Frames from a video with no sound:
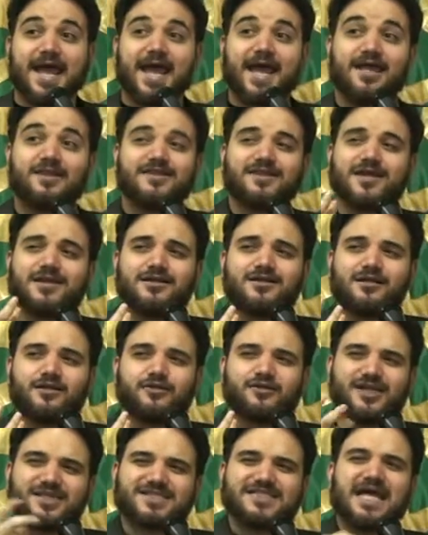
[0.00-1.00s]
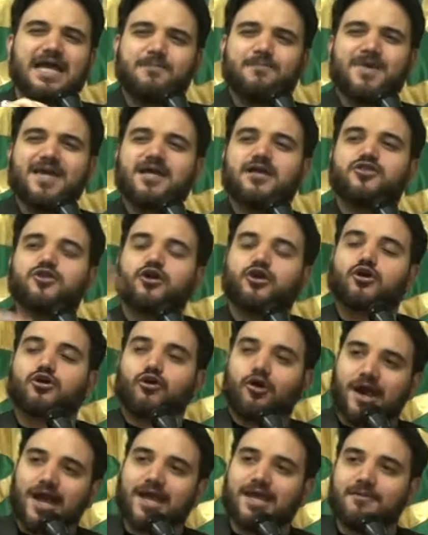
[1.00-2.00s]
And then does that make their
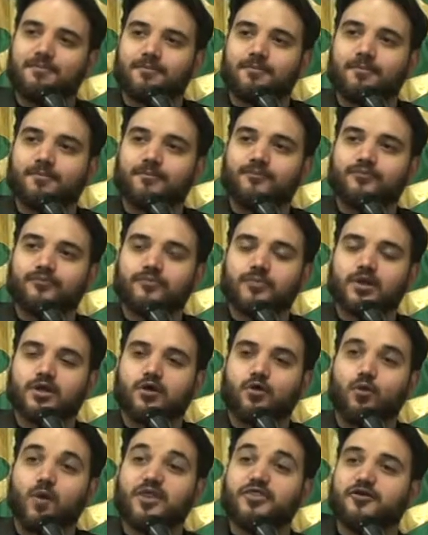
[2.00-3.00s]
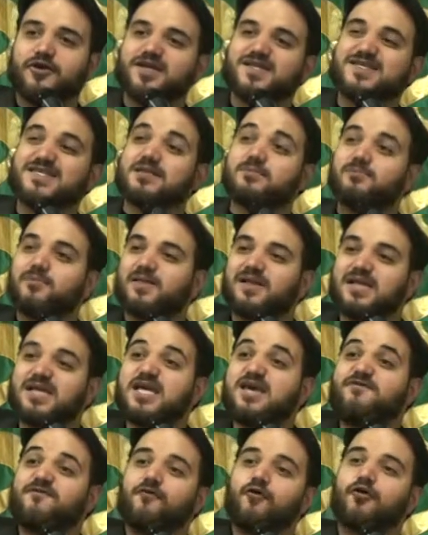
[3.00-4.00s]
crime, whether it's in
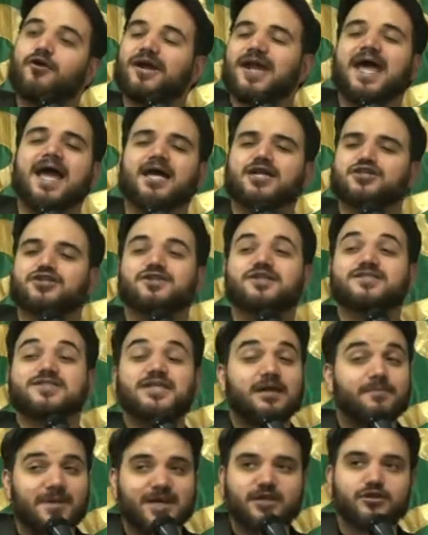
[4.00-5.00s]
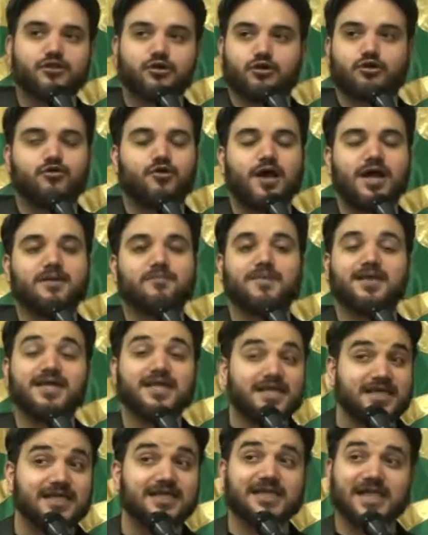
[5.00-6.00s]
belief or in action, does that make their crime
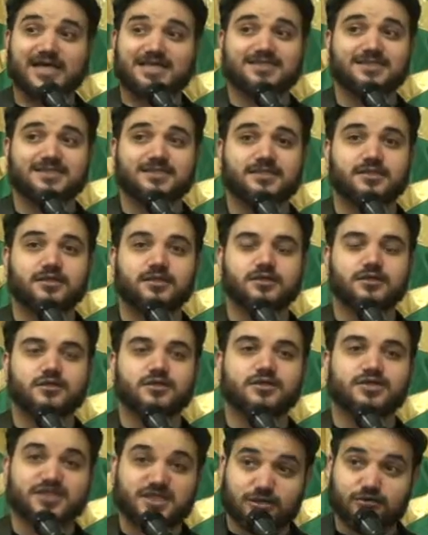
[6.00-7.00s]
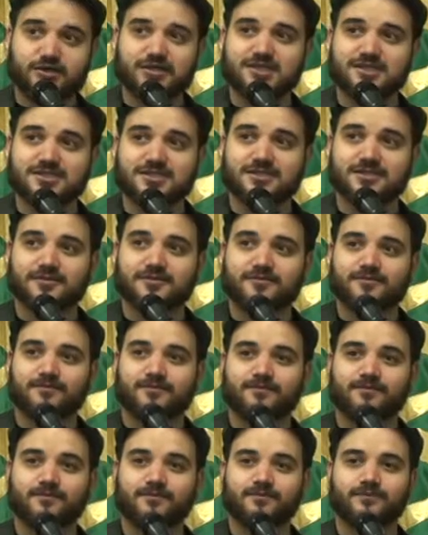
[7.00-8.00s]
any less serious?
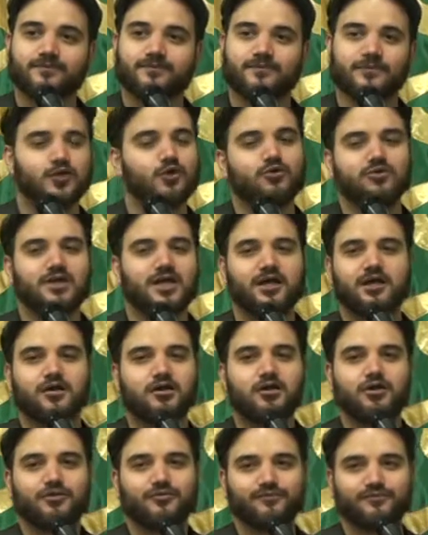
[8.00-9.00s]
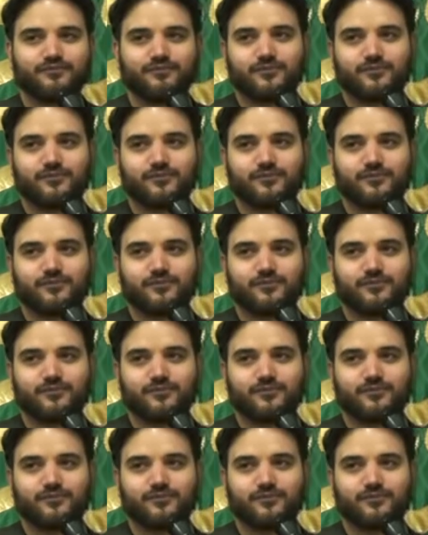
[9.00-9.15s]
No, not at all.